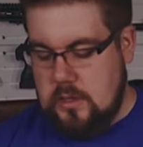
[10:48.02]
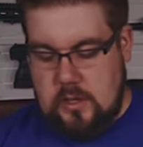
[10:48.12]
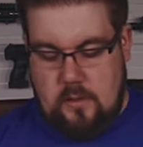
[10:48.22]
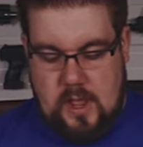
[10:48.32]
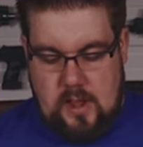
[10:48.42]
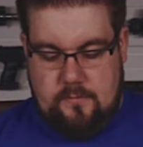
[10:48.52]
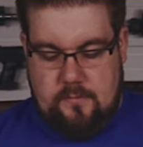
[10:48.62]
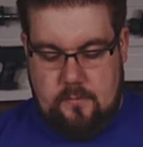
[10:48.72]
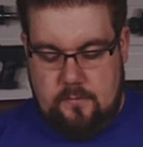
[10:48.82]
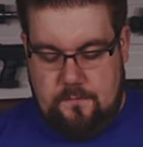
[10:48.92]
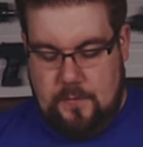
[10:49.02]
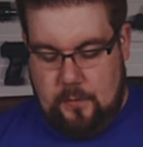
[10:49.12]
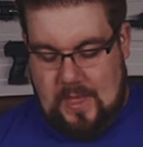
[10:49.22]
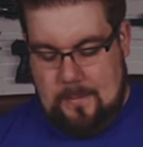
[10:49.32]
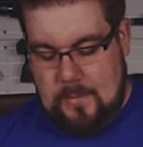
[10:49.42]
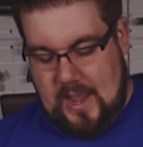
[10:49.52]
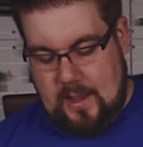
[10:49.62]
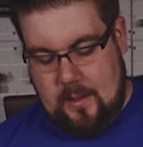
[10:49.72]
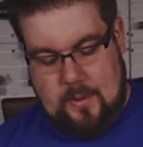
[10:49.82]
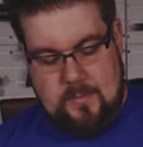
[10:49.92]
you know, kind of fill that back up.